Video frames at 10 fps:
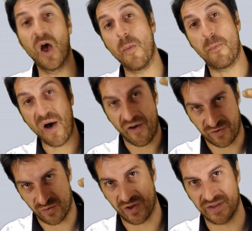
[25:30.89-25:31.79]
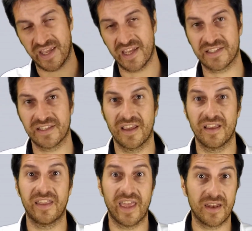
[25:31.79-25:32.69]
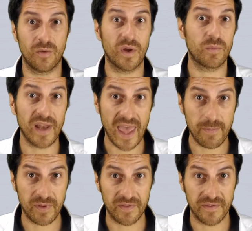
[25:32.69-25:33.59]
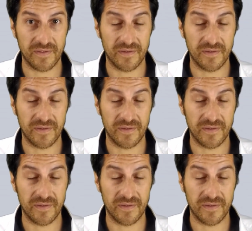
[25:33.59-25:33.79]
above your own needs, then what will happen?